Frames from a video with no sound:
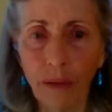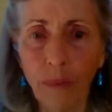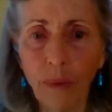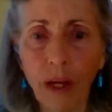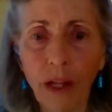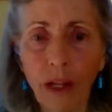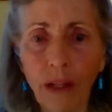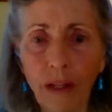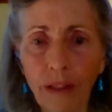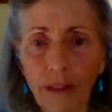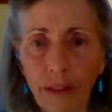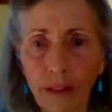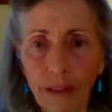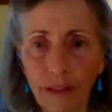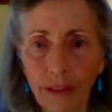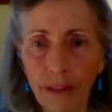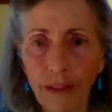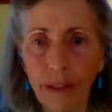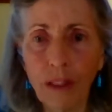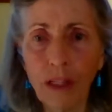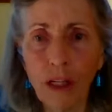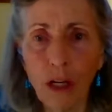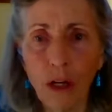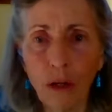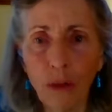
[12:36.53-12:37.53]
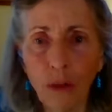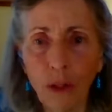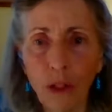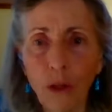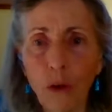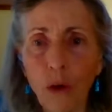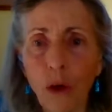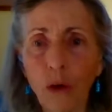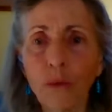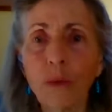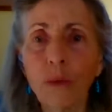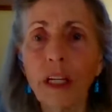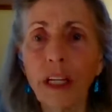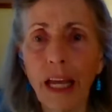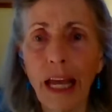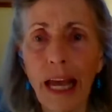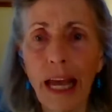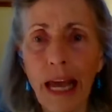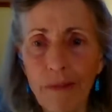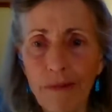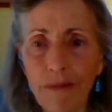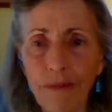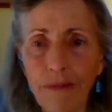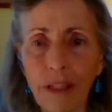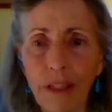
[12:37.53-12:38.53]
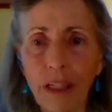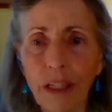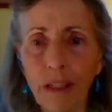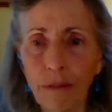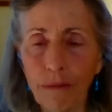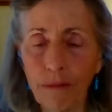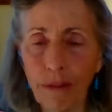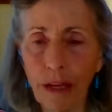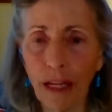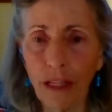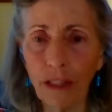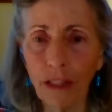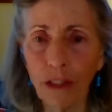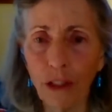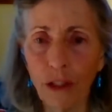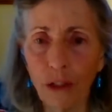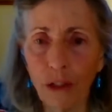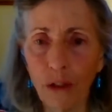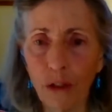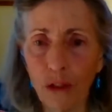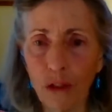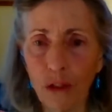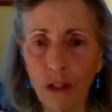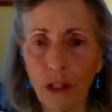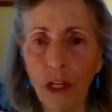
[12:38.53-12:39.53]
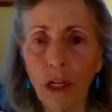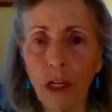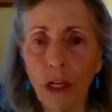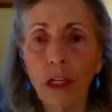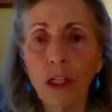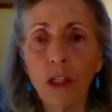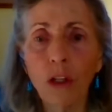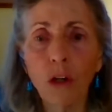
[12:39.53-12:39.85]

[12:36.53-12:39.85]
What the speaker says: well, you know, you already have vegan values.